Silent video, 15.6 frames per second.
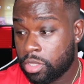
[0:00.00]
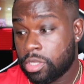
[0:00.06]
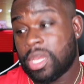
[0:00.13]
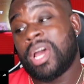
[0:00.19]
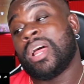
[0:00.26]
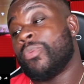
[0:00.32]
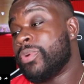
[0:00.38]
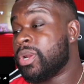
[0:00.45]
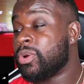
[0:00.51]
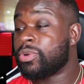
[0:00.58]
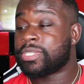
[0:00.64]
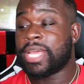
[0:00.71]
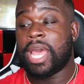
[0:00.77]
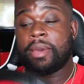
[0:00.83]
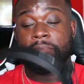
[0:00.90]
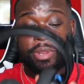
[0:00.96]
y'all already know what
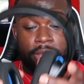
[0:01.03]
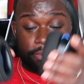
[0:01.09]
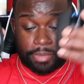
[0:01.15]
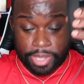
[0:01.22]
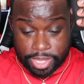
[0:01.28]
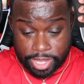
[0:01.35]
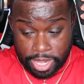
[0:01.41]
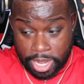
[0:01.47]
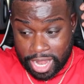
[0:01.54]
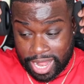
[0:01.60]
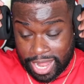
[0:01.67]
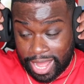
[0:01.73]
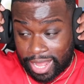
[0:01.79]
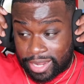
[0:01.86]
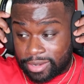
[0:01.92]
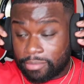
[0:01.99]
time it is, man.
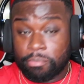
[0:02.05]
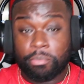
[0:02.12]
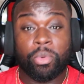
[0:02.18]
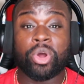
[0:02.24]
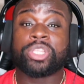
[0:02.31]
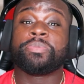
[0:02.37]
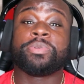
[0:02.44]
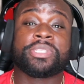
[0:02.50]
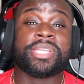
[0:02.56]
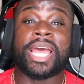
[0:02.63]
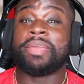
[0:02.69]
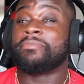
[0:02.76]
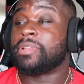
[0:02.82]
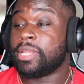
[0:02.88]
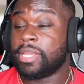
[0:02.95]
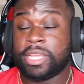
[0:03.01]
Multiple
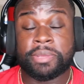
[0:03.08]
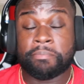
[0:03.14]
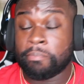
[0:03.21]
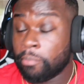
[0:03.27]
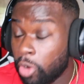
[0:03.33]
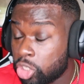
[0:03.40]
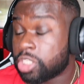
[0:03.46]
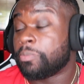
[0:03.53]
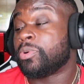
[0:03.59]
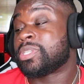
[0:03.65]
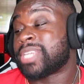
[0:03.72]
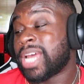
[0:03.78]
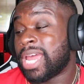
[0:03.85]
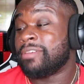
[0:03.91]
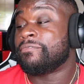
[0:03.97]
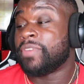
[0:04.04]
type, multiple
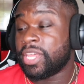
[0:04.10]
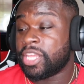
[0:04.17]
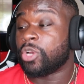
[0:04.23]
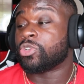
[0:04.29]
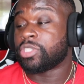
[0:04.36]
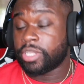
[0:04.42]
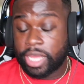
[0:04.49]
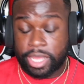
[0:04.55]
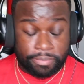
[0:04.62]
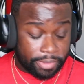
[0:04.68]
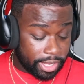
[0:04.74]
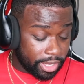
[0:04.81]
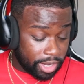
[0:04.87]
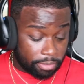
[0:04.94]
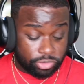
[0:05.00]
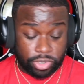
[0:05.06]
type videos today,
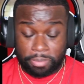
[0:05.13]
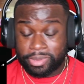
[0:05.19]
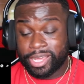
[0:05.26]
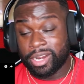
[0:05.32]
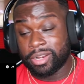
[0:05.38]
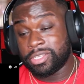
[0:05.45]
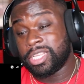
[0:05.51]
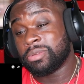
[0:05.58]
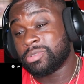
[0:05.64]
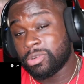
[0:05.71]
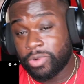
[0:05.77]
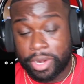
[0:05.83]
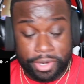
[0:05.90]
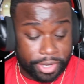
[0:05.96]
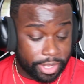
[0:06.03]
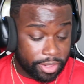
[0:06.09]
man. I'm, I'm kind of tipsy
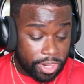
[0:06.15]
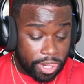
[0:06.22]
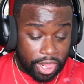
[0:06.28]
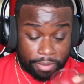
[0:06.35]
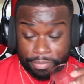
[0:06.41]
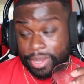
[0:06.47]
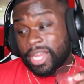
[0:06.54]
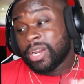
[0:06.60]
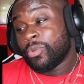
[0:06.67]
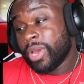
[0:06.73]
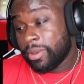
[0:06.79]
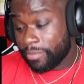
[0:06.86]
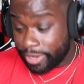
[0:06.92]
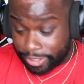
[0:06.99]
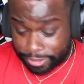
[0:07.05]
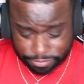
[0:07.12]
right now. But
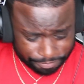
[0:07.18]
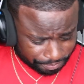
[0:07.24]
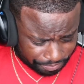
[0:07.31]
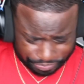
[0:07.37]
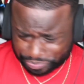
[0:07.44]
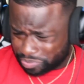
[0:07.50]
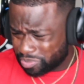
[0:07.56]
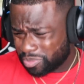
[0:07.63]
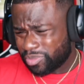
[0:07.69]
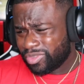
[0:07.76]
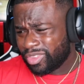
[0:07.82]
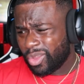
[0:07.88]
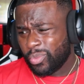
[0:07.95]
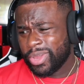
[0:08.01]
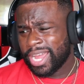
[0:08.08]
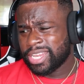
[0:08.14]
anyway, man,
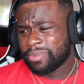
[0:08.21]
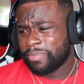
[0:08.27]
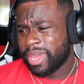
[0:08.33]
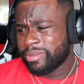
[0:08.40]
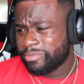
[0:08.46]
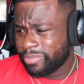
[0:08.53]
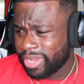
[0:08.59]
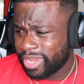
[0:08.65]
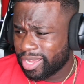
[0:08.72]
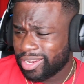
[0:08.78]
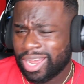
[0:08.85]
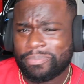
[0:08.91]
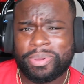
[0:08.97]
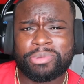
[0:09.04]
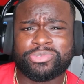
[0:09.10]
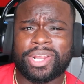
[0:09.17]
we got DaBaby, man. A
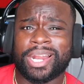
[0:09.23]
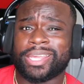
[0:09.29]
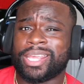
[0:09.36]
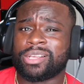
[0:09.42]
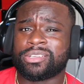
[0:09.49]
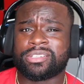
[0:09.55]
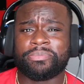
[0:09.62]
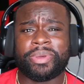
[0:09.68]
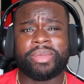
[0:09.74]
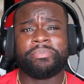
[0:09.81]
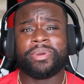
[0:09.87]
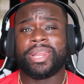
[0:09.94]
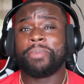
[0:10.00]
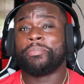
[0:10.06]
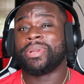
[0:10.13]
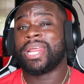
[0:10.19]
lot of people try to cancel DaBaby,
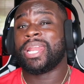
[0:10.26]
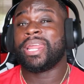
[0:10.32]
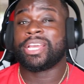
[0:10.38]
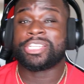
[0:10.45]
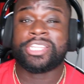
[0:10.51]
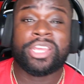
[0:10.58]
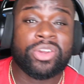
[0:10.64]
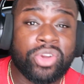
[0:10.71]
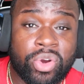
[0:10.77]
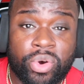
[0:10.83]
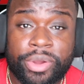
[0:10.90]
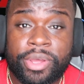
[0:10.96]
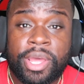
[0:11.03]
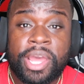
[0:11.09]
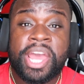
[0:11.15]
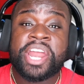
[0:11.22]
man, but that nigga still
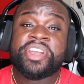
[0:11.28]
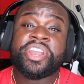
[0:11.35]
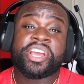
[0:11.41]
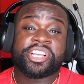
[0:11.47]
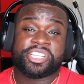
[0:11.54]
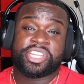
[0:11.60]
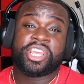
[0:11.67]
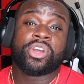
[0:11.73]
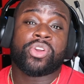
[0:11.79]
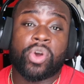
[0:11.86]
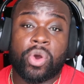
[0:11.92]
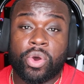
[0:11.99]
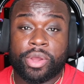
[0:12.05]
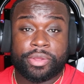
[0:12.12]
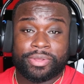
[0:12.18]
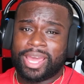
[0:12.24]
going. Nigga still
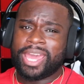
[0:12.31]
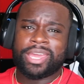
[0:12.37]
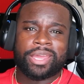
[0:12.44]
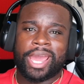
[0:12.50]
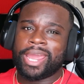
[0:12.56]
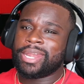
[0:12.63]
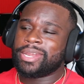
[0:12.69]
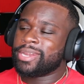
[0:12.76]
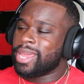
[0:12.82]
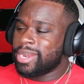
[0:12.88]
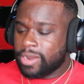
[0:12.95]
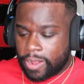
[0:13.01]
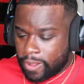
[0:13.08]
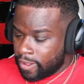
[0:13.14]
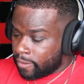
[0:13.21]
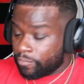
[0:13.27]
going. Hey, ain't that?